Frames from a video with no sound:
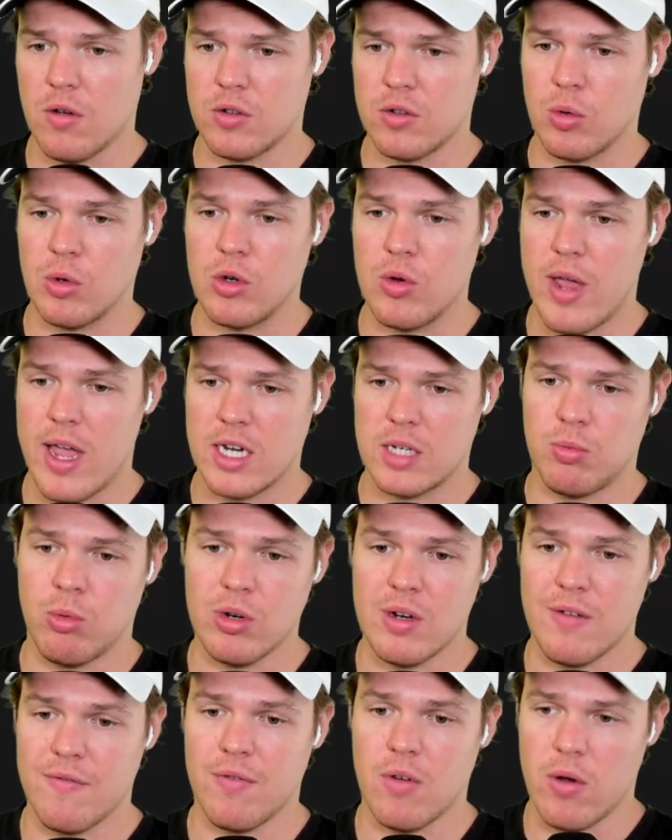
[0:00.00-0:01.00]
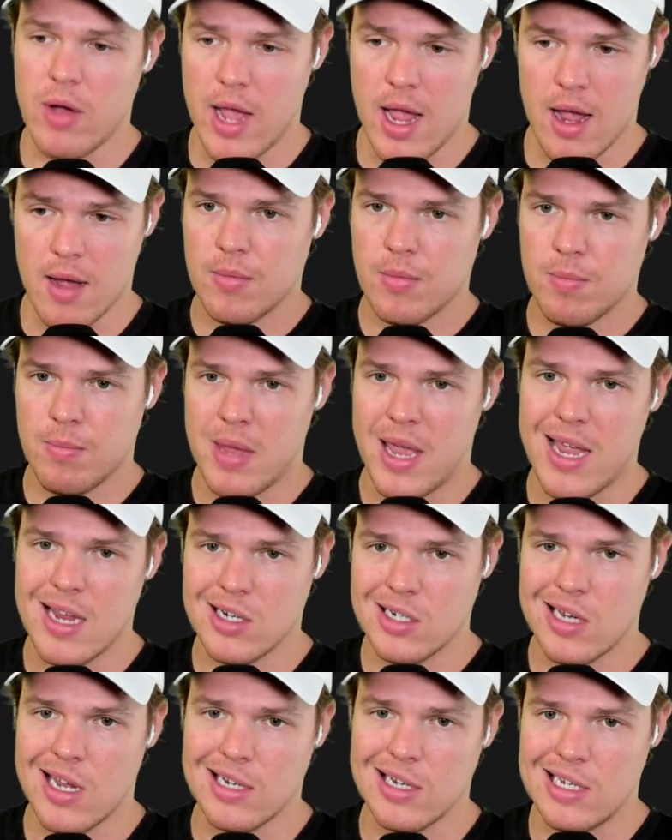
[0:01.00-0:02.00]
So we're gonna do export default app,
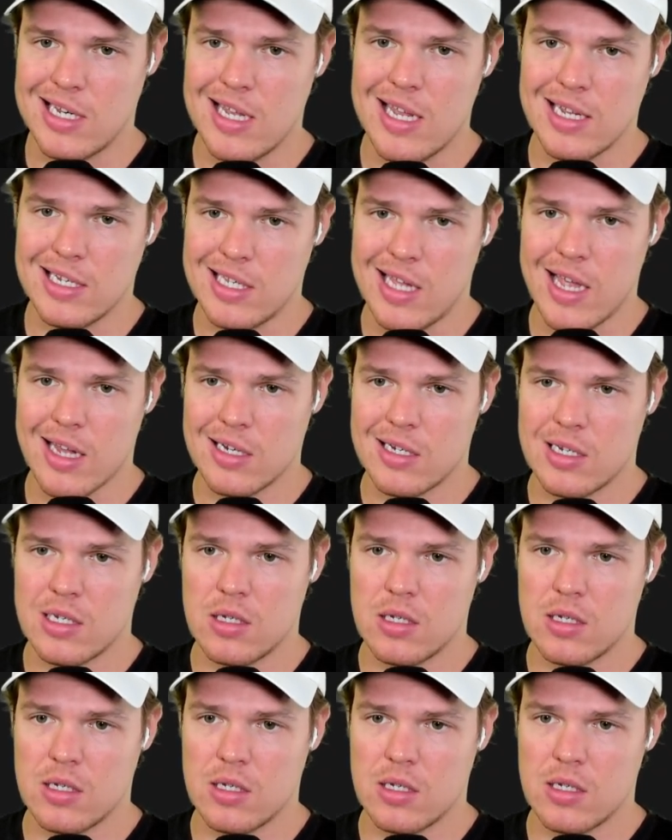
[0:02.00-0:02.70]
page.tsx.